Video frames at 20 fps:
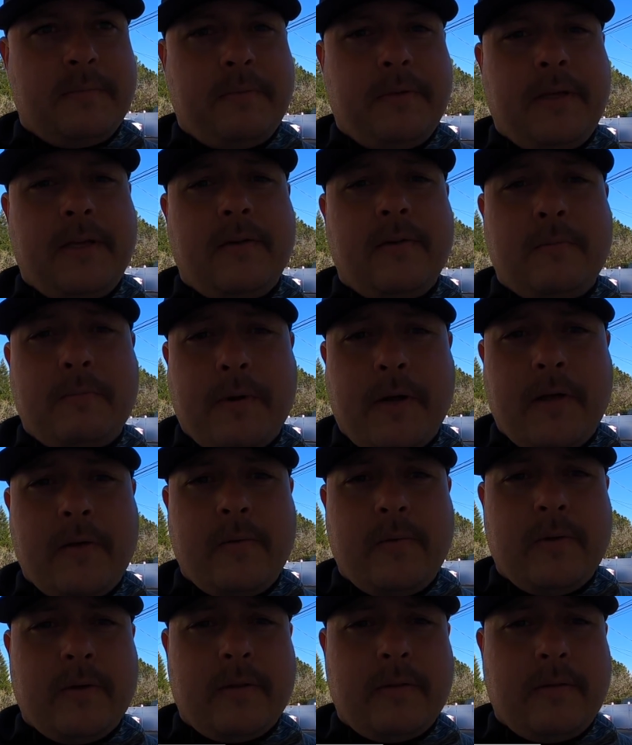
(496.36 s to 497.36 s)
complete, it would probably
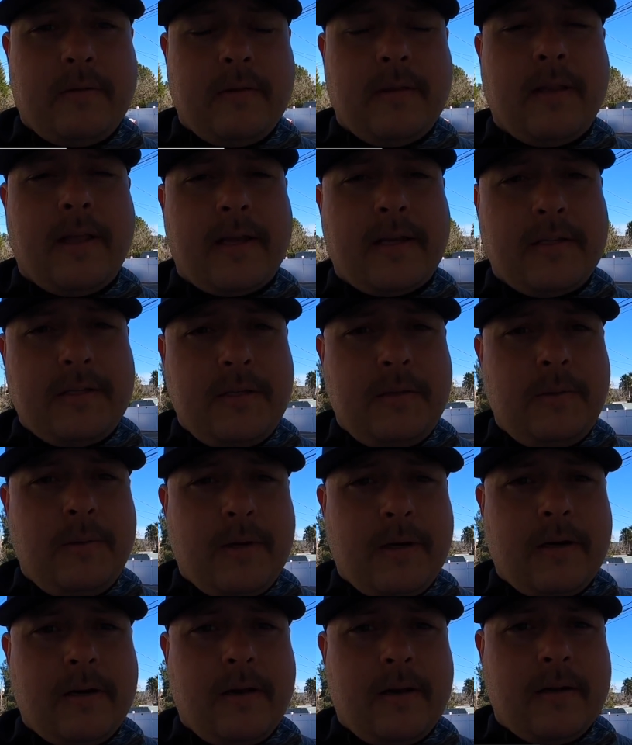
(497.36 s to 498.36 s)
worth like
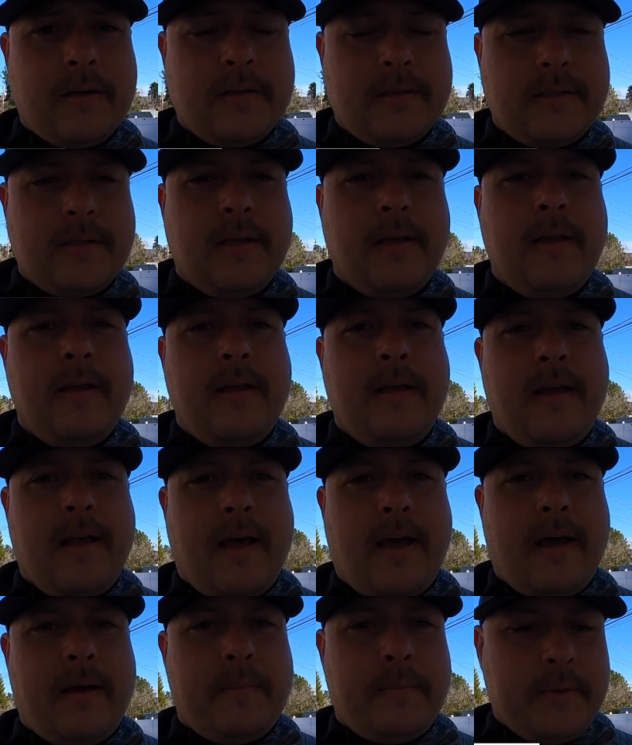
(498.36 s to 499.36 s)
$200,
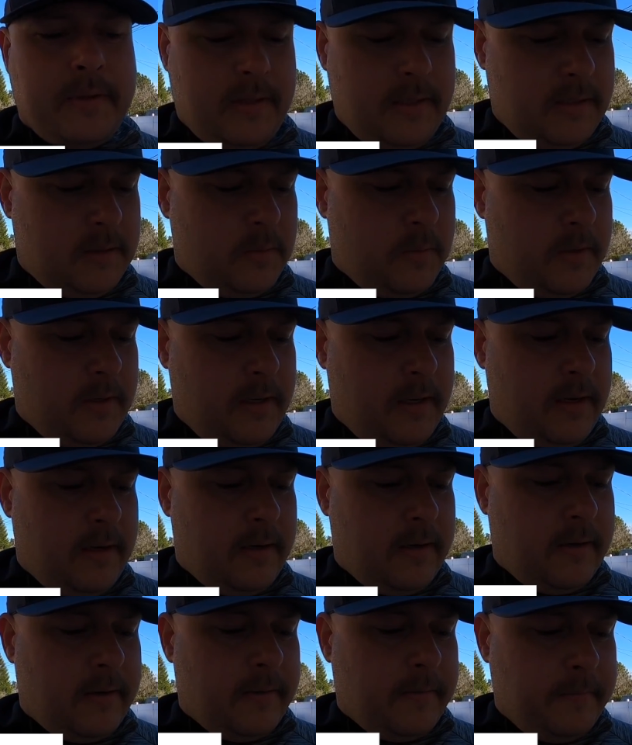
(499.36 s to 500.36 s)
but this one
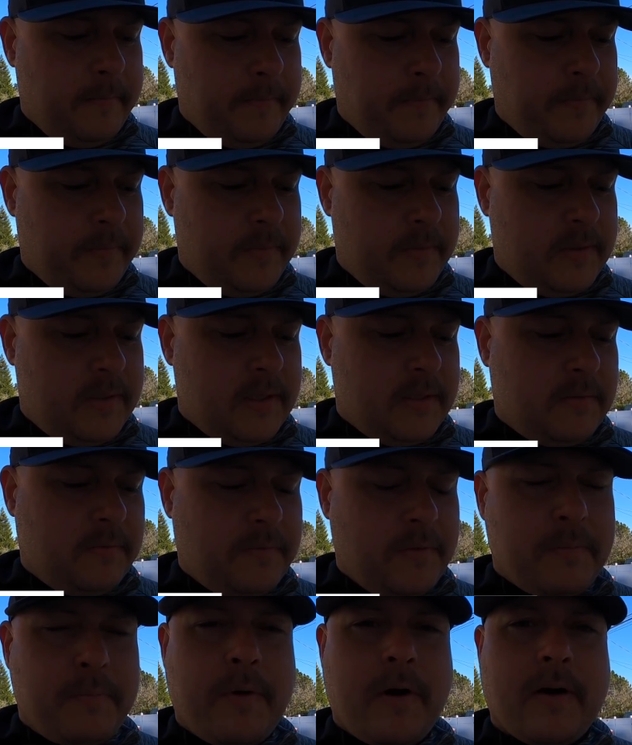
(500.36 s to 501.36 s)
here, just
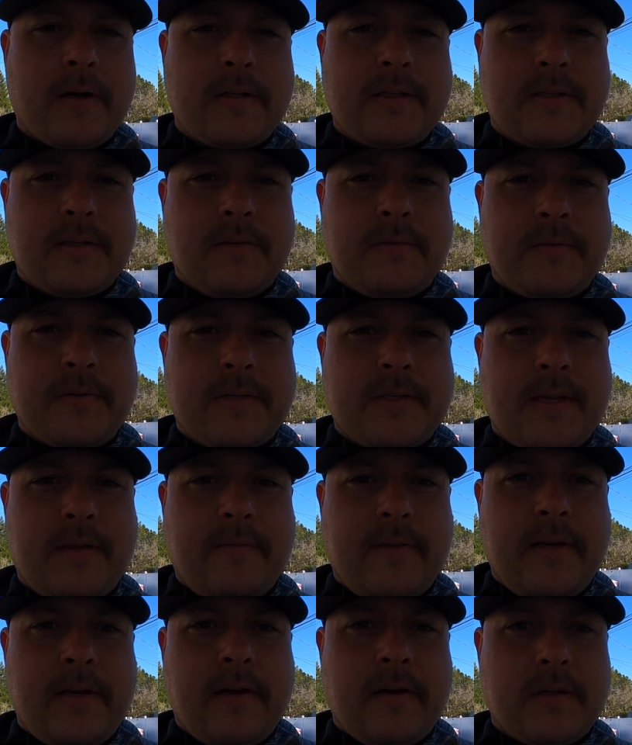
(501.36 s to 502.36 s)
for parts, sold for
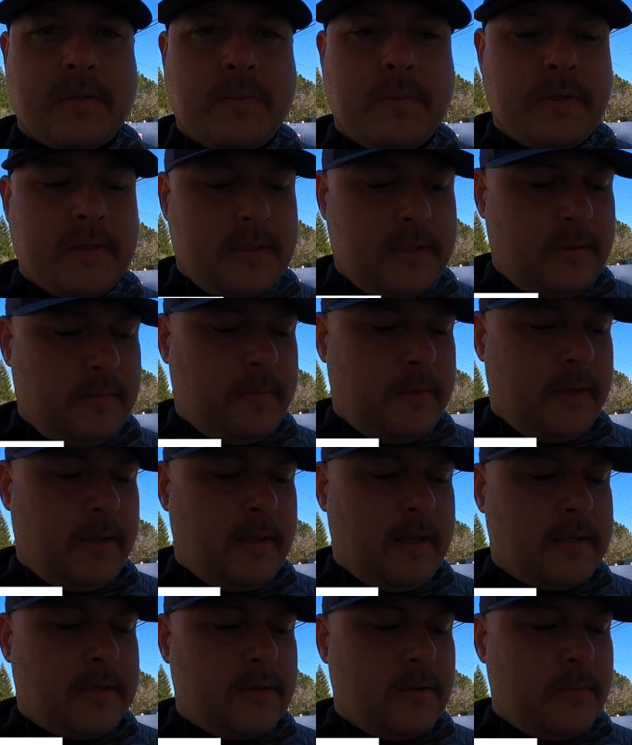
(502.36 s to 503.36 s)
$70 plus shipping,
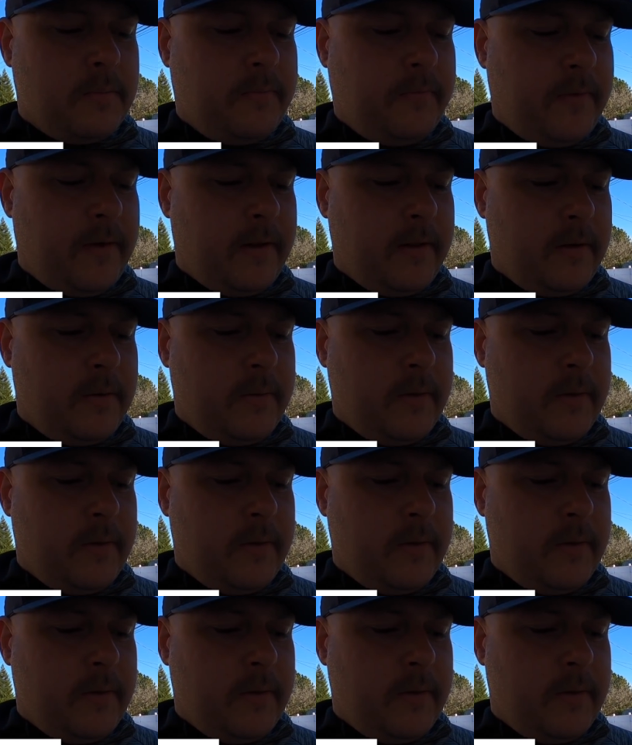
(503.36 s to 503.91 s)
and that sold fairly